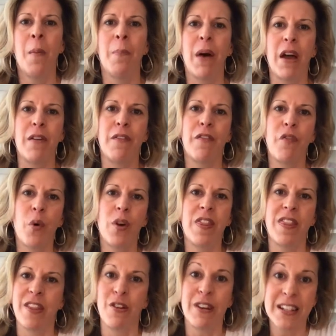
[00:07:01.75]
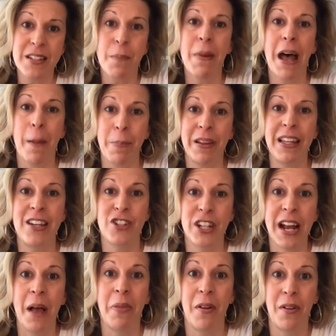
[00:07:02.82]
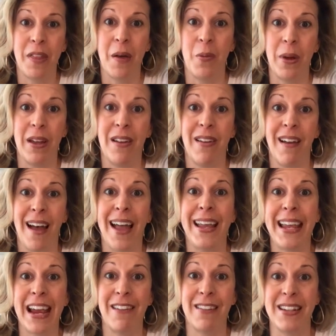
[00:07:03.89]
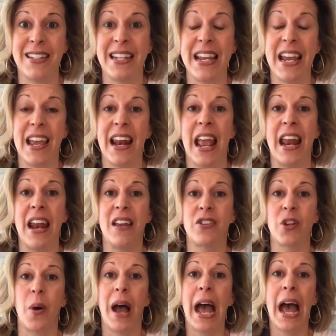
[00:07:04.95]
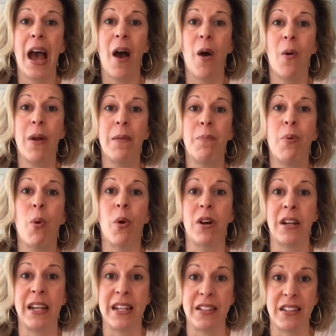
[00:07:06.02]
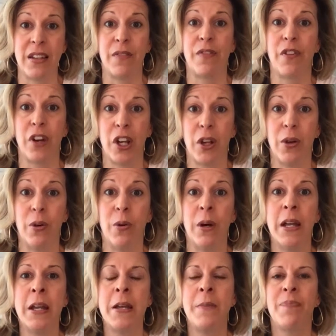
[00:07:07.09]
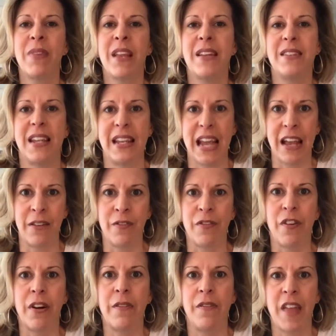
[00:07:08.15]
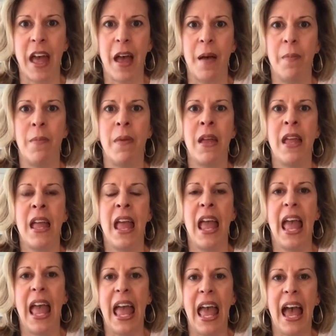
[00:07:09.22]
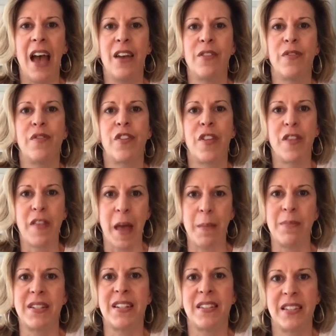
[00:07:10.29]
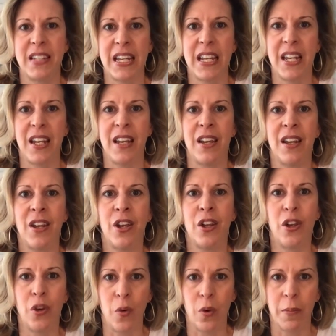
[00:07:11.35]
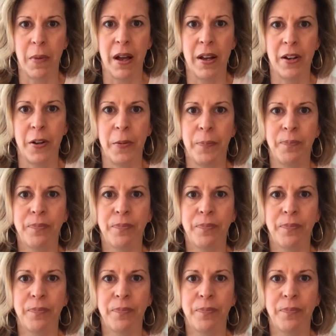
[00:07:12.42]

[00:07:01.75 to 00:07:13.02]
but there is a population out there that will, I guarantee it. And so how important is it for you to get in front of them and for them to see your model?